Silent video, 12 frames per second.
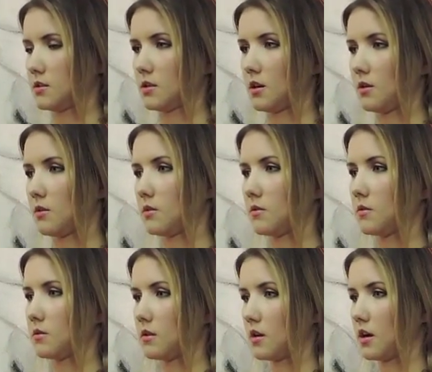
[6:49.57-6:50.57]
so
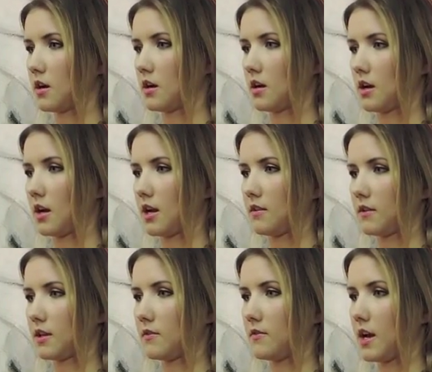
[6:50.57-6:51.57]
I
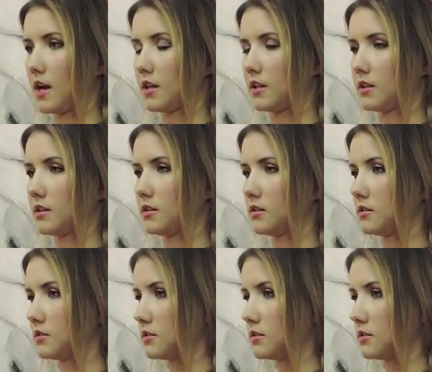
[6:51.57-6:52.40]
even give that a little